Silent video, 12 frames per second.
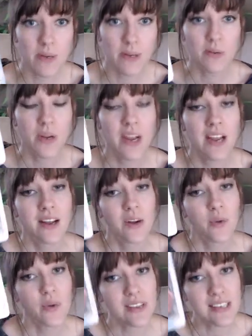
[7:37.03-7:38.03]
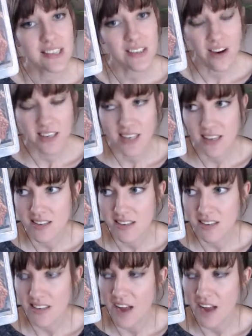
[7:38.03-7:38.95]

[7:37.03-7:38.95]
And with this card tells us,